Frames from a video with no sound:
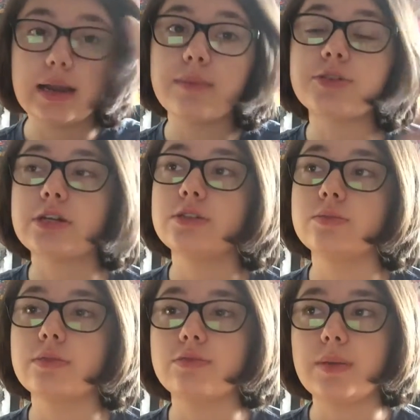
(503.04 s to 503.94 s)
kept trying
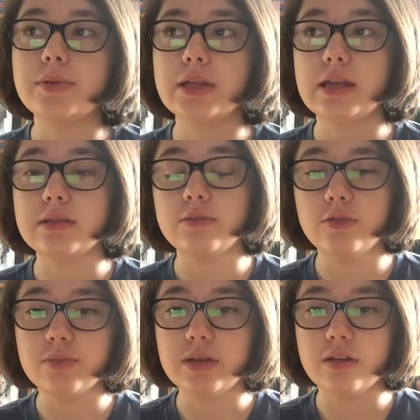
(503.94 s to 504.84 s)
to replicate the
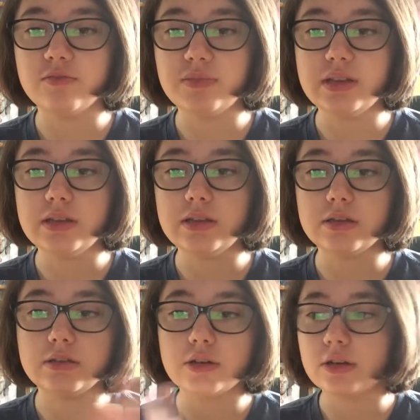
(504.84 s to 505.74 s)
movement of me
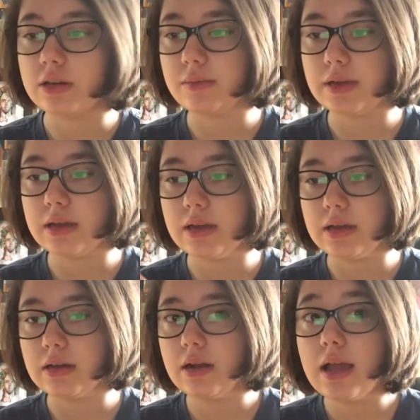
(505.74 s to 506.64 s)
turning my
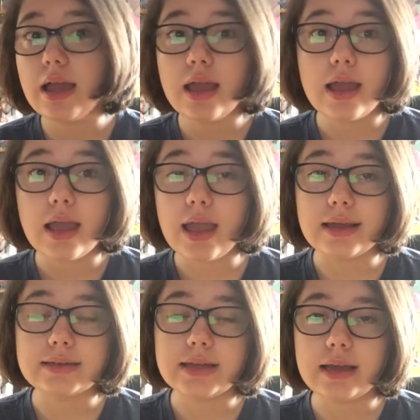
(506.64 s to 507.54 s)
head,
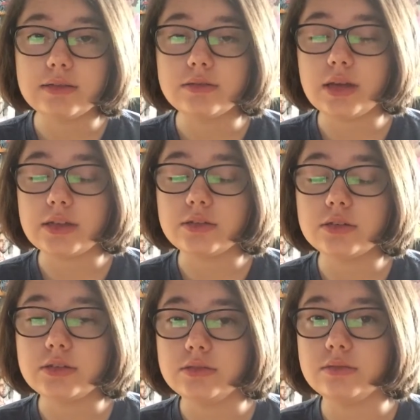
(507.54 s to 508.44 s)
and I
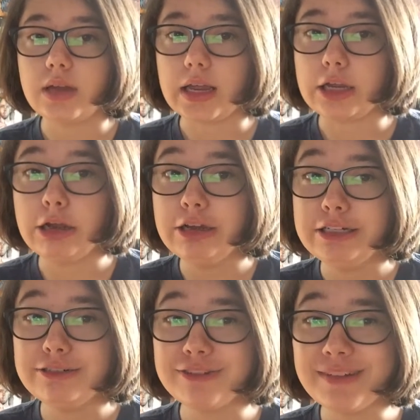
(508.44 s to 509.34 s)
couldn't
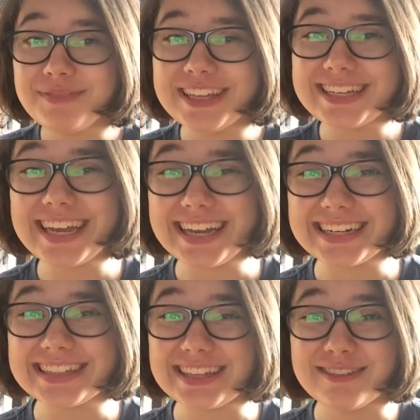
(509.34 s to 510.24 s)
replicate
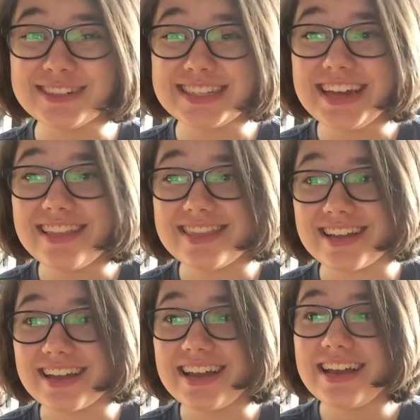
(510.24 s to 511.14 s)
it. There was
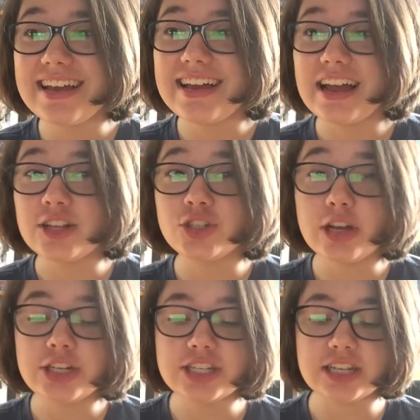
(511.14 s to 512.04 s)
nothing, and so
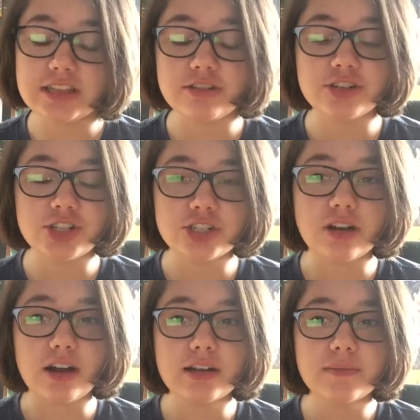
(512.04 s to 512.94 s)
I just sit there in
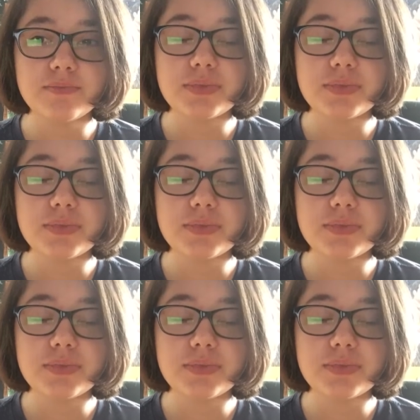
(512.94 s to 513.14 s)
shock